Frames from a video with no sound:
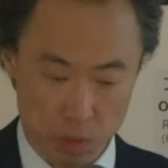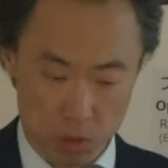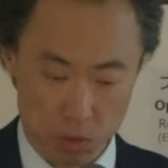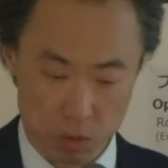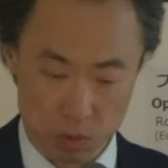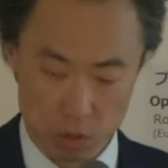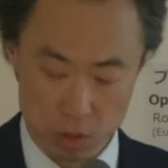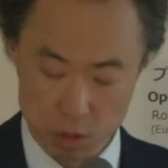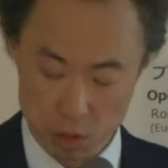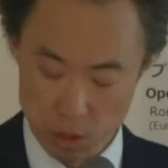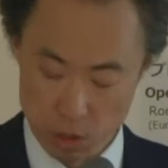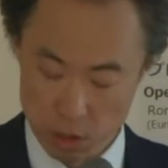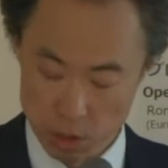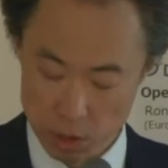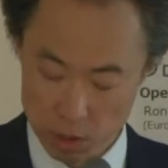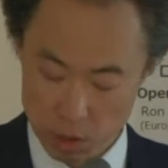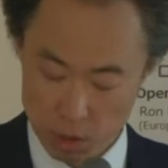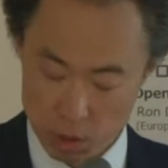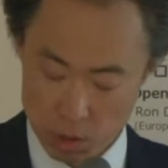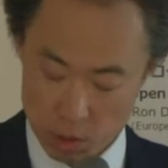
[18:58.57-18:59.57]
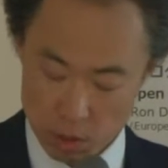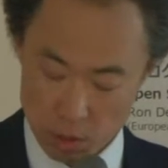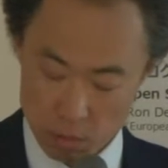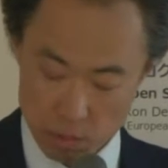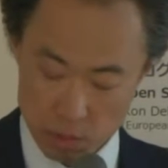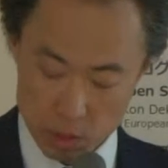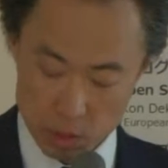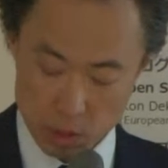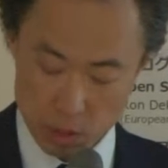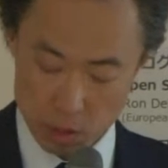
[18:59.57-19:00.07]
Well, if I can
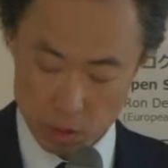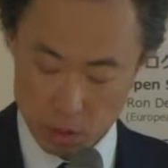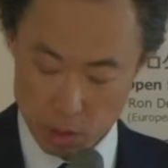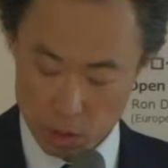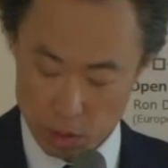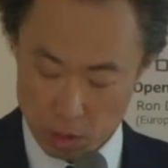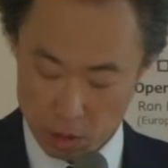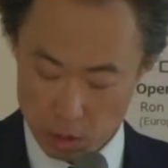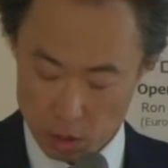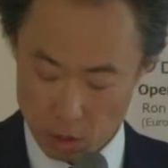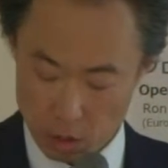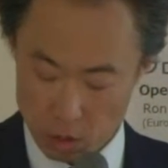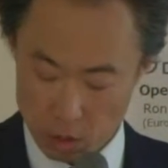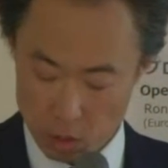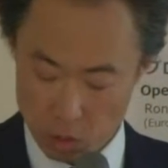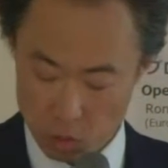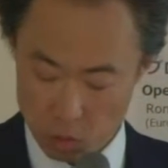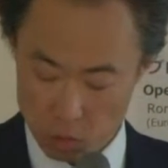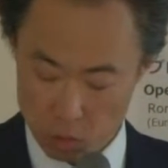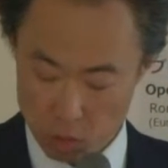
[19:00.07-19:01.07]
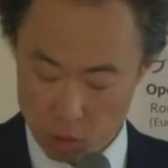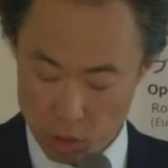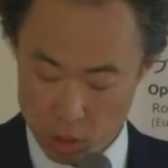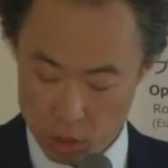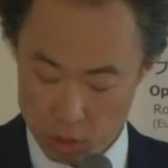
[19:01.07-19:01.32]
share my thoughts